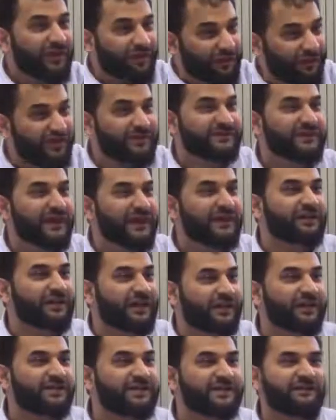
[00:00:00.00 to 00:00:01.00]
So he
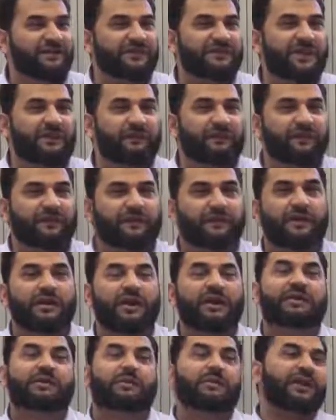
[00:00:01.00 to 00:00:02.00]
stayed in Egypt for that reason,
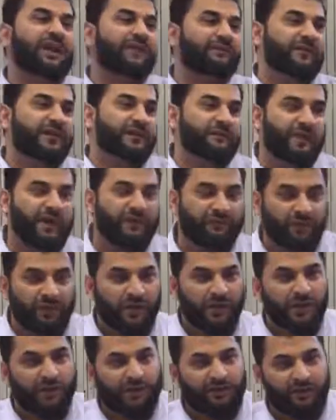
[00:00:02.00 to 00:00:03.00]
and they became very
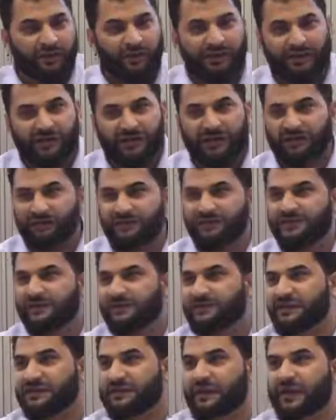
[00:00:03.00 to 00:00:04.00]
powerful. So in
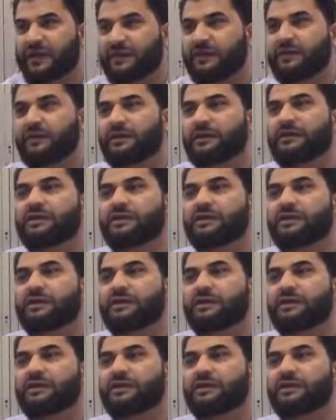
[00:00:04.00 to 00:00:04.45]
1169,